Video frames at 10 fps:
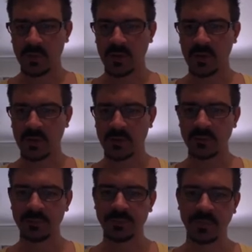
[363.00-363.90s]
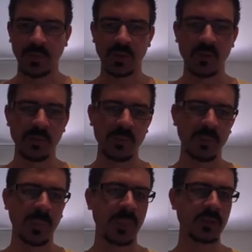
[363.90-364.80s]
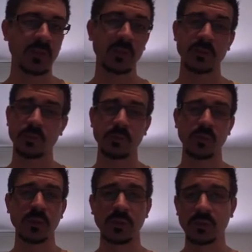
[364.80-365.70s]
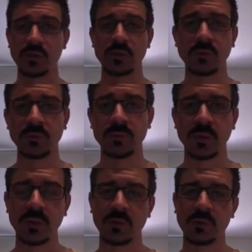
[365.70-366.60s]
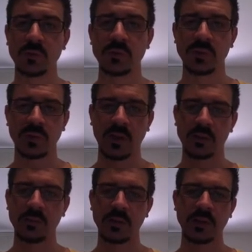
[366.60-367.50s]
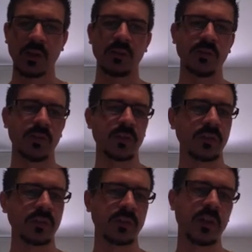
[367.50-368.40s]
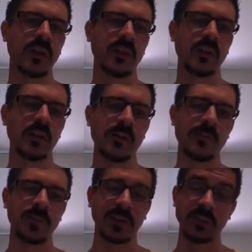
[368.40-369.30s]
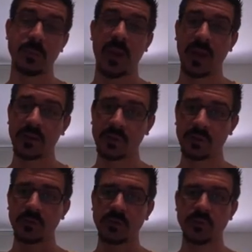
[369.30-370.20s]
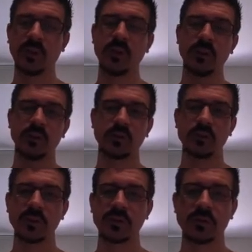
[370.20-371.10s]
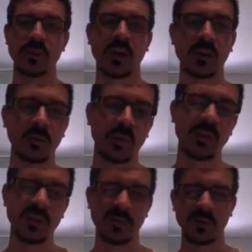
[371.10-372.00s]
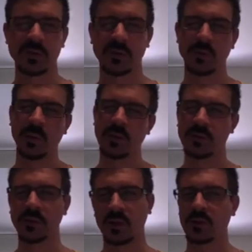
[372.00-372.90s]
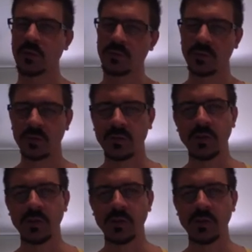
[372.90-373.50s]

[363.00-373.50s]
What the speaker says: in here. So it's a really good tool just to get a really narrow focus. Expand your list of target words if you've sort of been stuck on a few.